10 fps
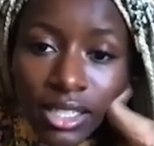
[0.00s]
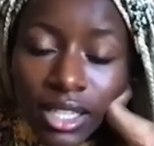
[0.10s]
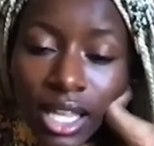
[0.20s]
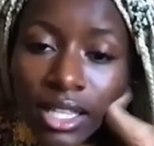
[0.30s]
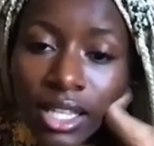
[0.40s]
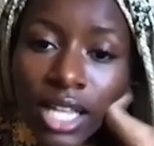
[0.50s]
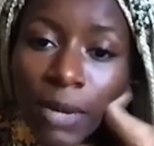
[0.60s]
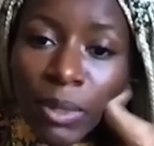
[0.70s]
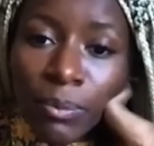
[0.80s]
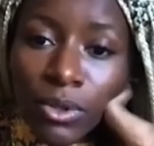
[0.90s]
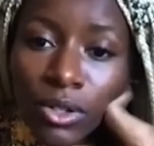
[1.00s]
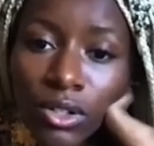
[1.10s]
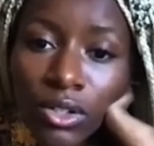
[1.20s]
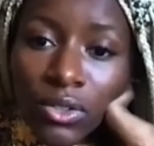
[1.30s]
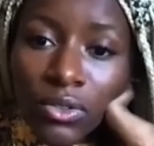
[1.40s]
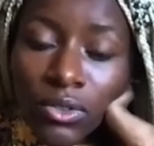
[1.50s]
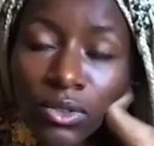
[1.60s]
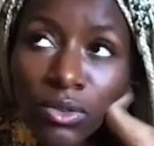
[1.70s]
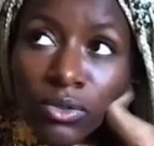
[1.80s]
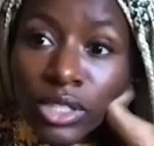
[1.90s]
Like, I think a lot of people
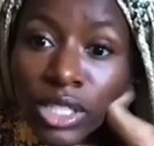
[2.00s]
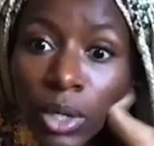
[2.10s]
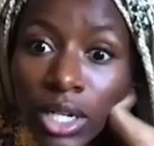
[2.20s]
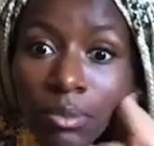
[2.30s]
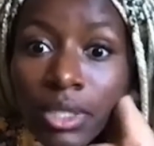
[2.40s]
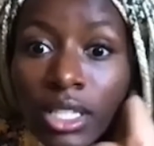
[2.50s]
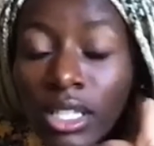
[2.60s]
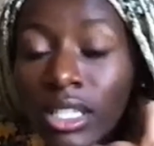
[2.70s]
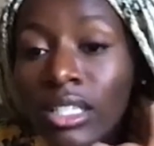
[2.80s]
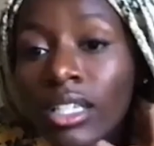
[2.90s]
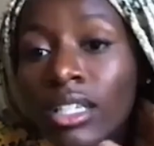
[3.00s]
really want to be